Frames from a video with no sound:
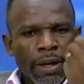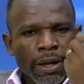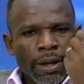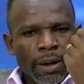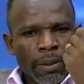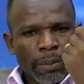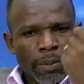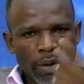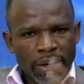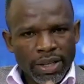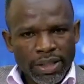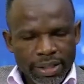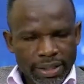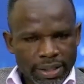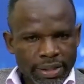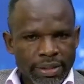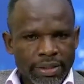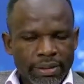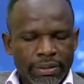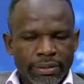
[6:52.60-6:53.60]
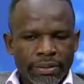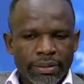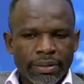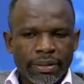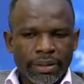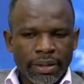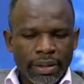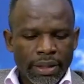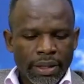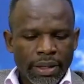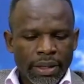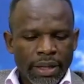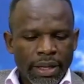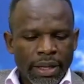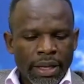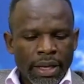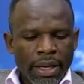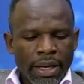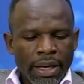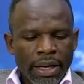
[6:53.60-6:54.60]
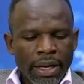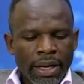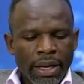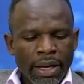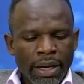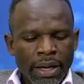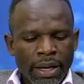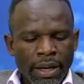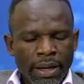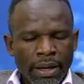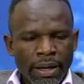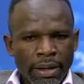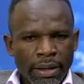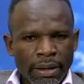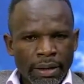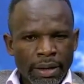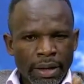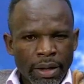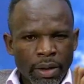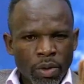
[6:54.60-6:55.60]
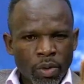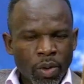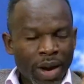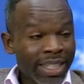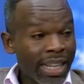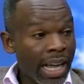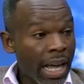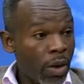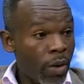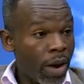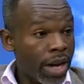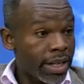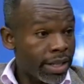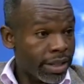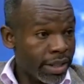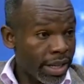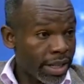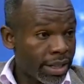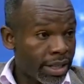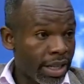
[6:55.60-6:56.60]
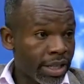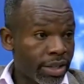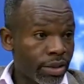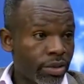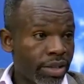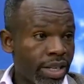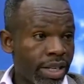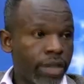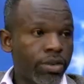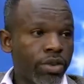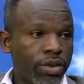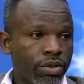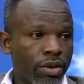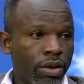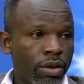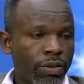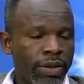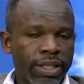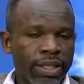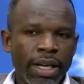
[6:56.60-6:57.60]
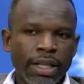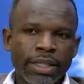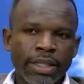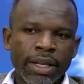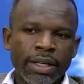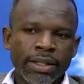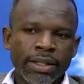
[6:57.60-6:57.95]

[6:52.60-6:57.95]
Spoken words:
Politics. What I want His Excellency to take note of is that